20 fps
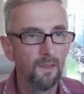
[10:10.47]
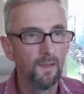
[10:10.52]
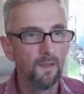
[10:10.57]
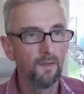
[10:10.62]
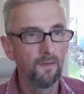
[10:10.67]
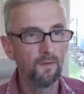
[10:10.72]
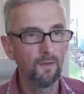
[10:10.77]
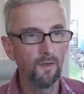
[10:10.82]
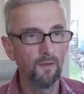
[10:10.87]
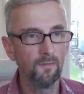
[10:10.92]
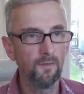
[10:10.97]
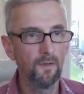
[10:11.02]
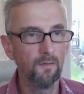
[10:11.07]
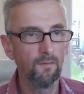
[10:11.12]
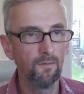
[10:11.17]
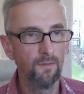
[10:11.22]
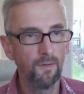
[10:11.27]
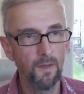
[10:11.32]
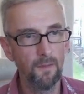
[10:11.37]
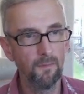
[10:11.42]
So I've done
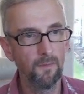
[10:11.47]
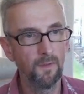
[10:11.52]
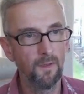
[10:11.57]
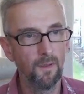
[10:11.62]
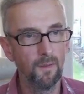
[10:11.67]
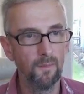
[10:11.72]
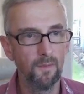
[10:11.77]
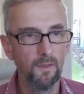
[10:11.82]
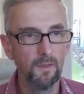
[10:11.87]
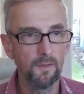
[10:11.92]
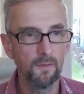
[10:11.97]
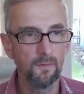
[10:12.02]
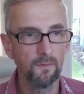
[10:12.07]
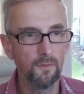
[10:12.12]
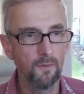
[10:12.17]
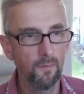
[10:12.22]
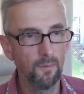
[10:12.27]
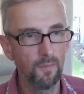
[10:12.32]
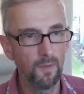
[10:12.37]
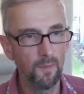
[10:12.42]
frame type, initial
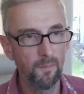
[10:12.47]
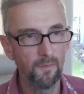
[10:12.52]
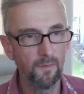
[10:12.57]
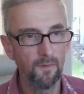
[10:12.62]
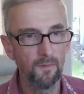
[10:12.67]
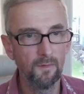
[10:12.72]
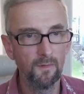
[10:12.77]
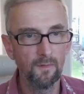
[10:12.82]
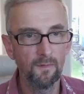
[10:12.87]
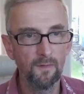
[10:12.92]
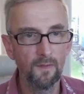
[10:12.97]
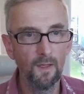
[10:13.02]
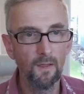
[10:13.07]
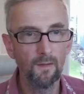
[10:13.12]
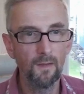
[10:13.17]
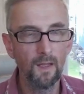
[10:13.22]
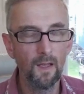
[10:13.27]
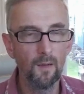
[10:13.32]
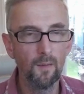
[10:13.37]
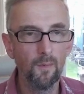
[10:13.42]
tune parameters, Excel
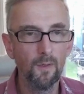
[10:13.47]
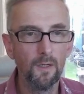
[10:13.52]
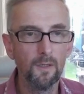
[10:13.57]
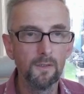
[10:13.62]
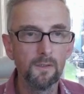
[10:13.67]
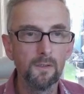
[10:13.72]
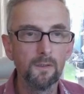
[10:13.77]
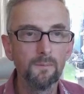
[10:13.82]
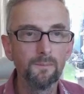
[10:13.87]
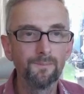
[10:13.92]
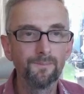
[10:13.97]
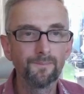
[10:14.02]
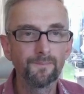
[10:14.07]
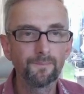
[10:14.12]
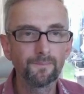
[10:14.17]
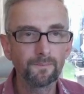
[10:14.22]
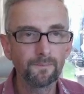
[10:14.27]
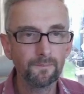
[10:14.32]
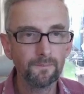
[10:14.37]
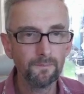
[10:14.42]
calibration.
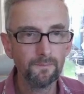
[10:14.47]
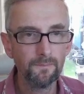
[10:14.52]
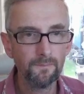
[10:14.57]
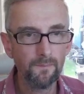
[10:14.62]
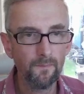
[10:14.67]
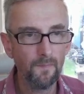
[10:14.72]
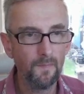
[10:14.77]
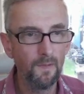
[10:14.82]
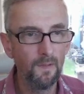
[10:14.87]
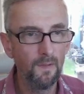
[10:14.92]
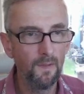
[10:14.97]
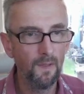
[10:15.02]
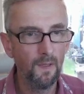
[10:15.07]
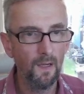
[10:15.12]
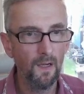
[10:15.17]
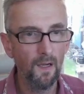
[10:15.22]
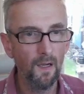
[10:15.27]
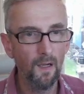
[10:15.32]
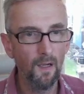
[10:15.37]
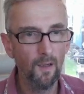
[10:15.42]

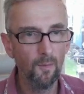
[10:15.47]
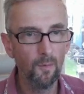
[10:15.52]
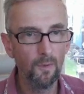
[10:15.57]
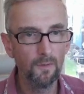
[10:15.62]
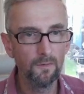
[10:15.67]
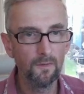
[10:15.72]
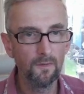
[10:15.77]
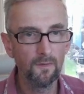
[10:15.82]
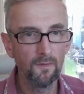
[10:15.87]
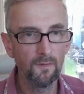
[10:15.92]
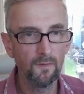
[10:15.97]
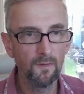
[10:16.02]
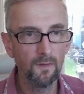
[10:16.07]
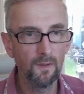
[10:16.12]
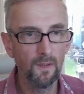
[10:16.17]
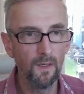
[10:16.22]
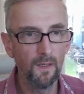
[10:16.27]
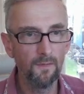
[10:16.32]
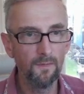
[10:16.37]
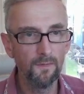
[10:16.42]
I will just
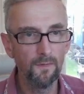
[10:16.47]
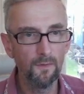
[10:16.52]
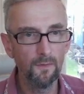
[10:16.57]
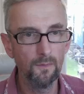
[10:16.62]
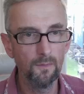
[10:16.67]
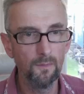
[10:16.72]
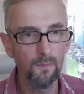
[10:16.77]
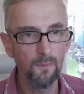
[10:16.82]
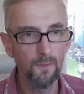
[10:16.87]
do